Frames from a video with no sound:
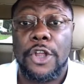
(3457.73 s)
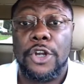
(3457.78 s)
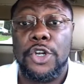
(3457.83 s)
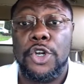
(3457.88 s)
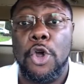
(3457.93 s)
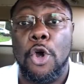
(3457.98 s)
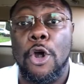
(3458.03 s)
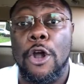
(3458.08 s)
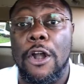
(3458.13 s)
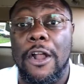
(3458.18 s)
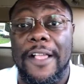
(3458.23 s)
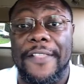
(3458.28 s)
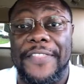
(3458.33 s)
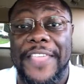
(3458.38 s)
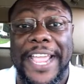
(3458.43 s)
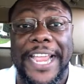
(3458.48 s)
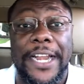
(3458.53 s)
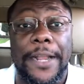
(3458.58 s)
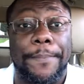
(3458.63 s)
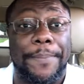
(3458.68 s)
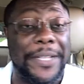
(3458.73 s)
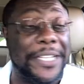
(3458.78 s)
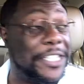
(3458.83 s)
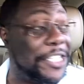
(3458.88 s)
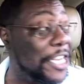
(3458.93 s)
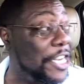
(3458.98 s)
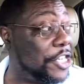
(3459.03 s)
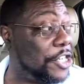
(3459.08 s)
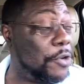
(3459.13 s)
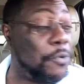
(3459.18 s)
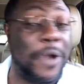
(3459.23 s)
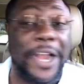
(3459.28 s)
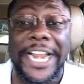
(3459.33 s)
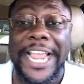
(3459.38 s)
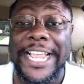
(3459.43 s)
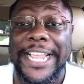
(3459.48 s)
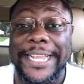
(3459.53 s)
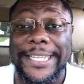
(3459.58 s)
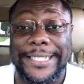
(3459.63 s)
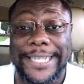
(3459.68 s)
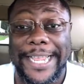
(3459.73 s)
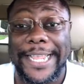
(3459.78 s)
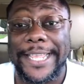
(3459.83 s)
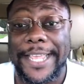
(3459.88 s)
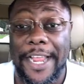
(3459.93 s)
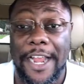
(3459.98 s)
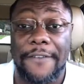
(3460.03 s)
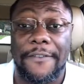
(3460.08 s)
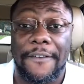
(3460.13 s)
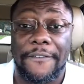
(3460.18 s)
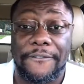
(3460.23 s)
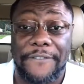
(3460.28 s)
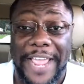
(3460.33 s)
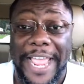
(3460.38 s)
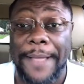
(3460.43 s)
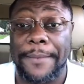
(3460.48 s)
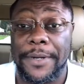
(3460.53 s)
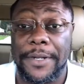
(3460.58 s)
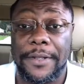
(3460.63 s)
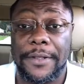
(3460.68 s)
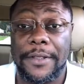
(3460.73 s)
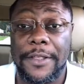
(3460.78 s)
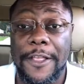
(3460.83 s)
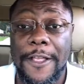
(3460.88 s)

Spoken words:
nor are they in a position where they can take care of a family.